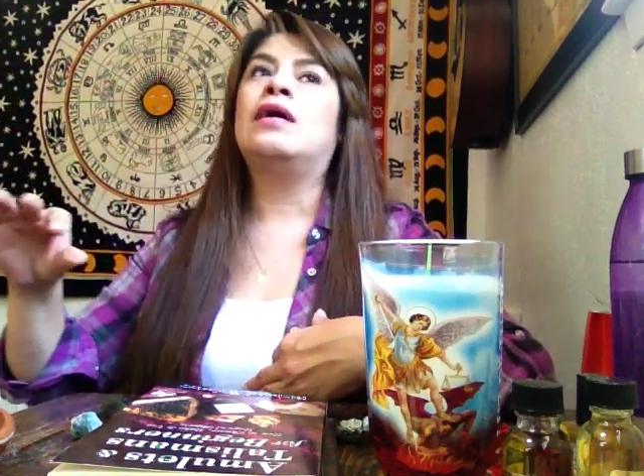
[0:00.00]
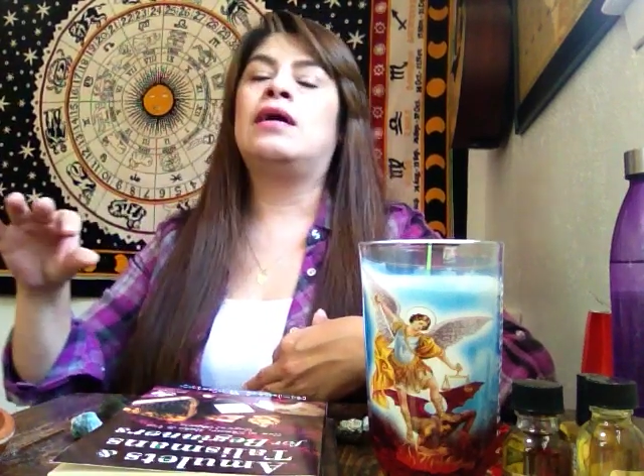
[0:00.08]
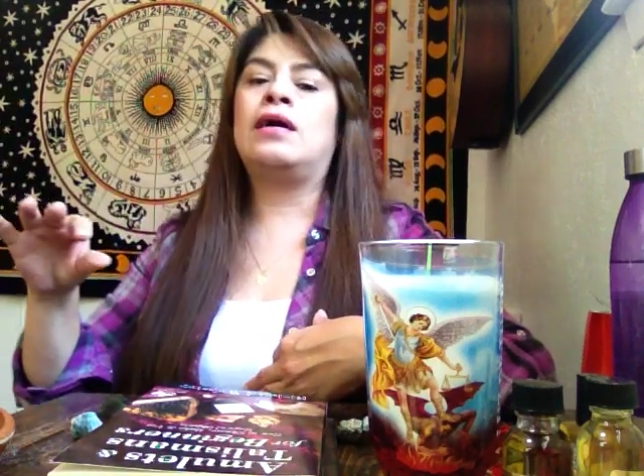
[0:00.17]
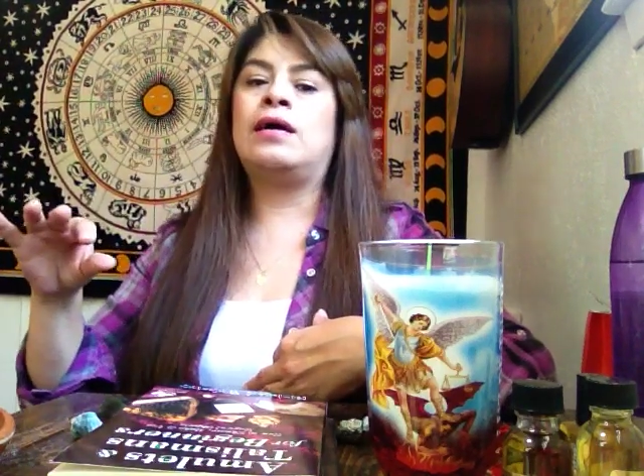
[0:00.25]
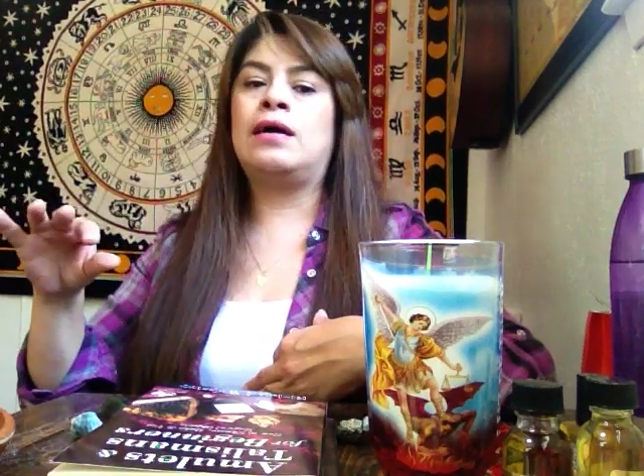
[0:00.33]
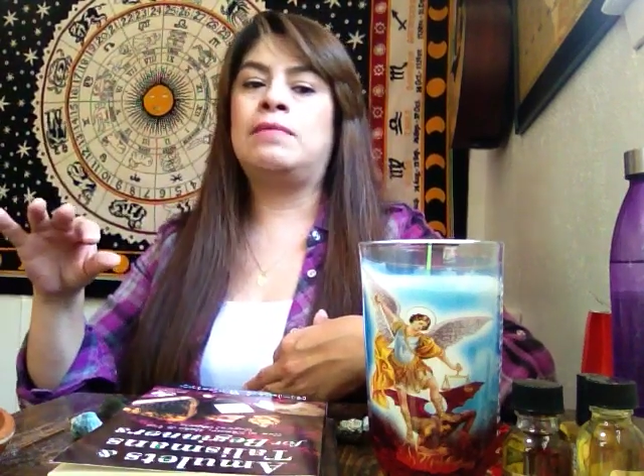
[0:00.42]

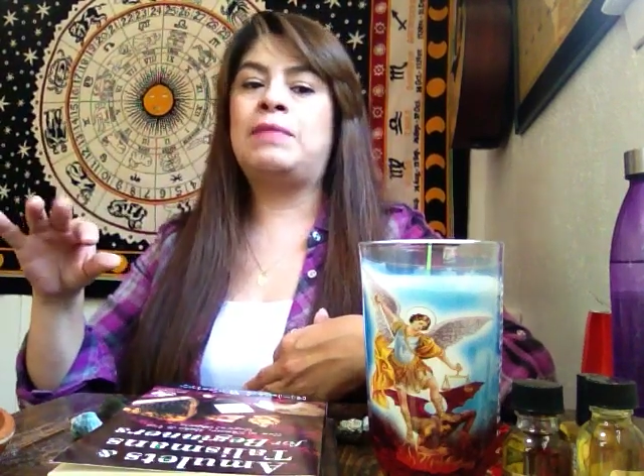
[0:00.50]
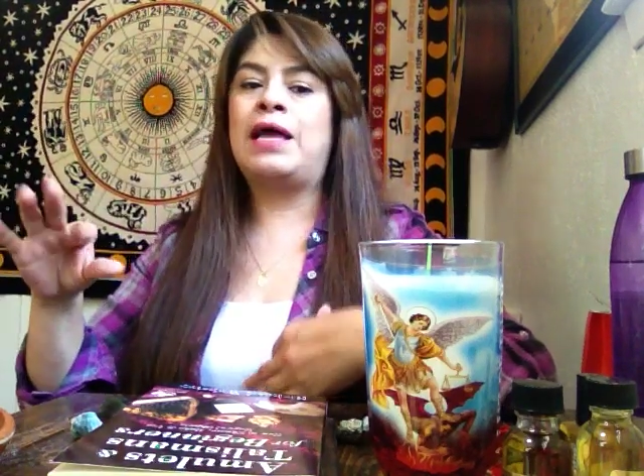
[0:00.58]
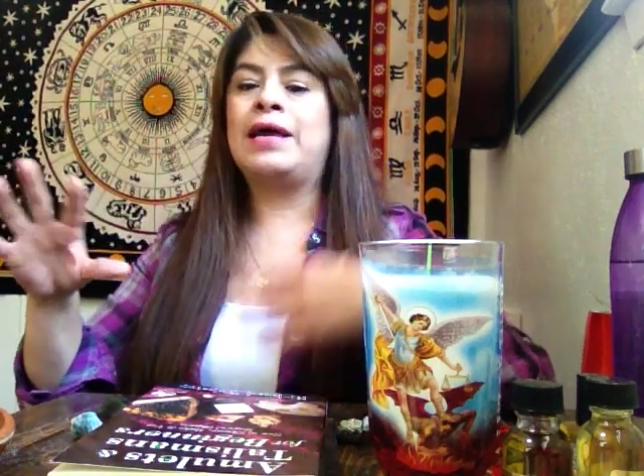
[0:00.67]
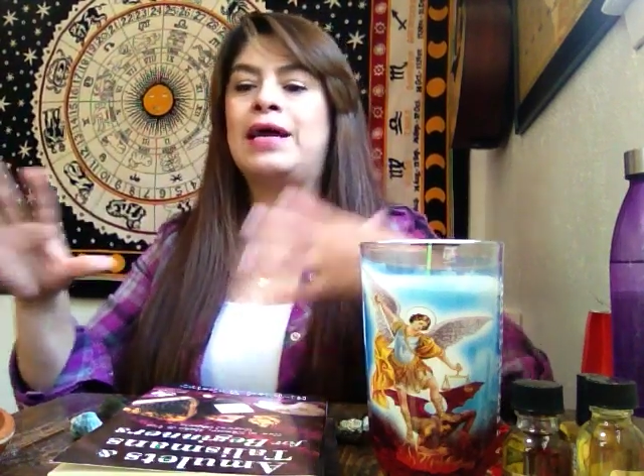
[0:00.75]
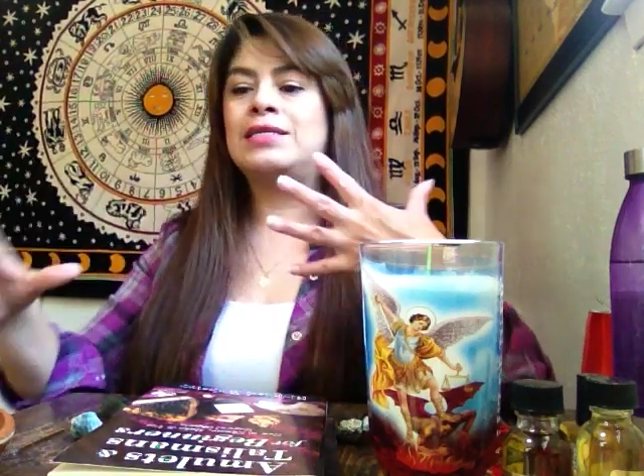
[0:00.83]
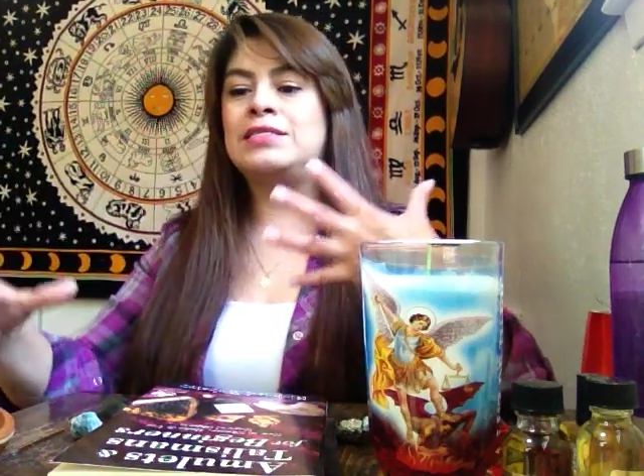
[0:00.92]
Um,
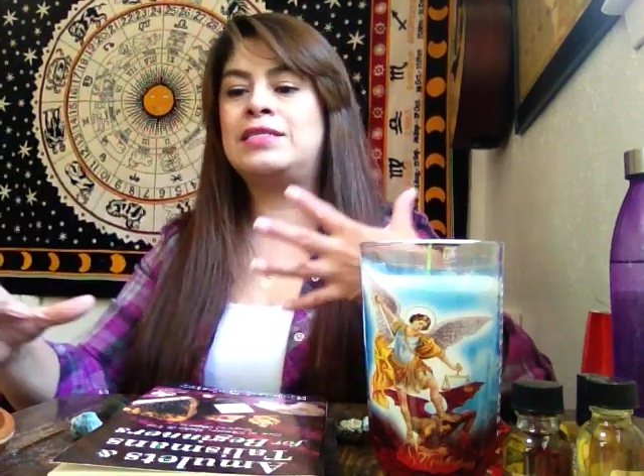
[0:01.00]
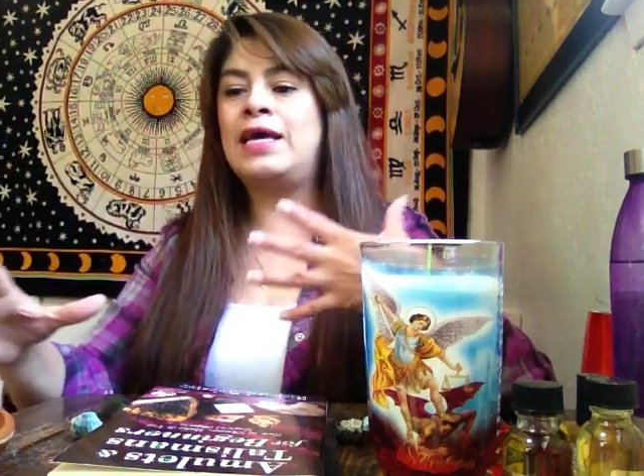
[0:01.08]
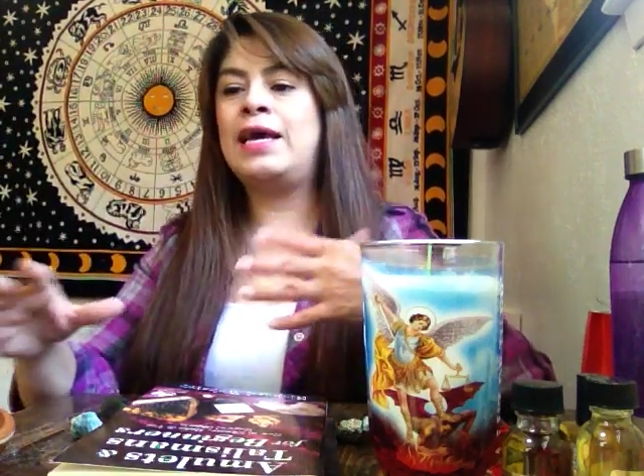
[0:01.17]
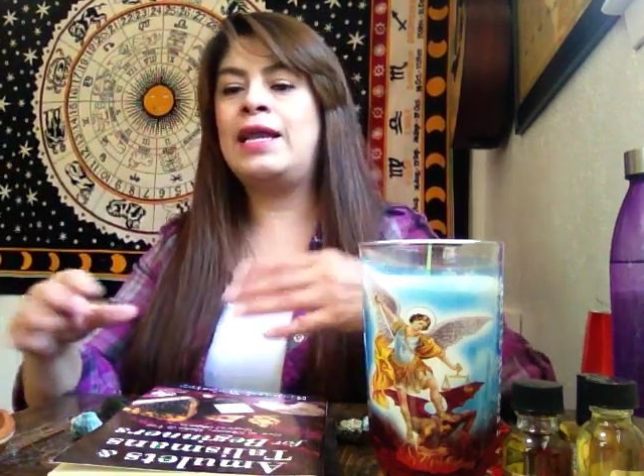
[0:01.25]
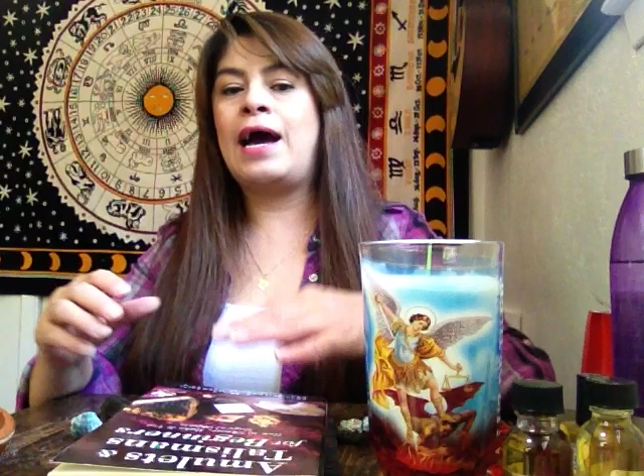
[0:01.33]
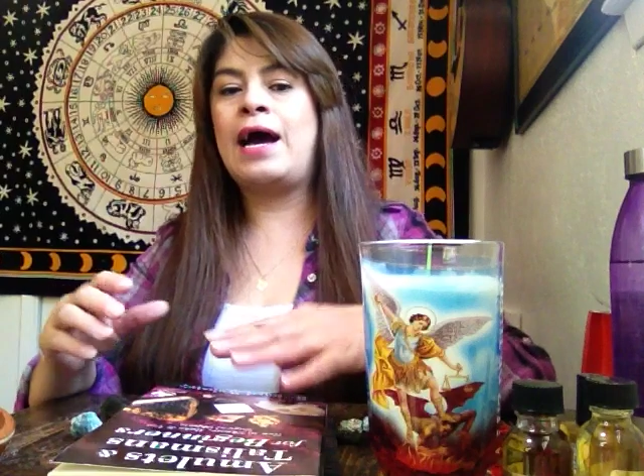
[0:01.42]
like I said,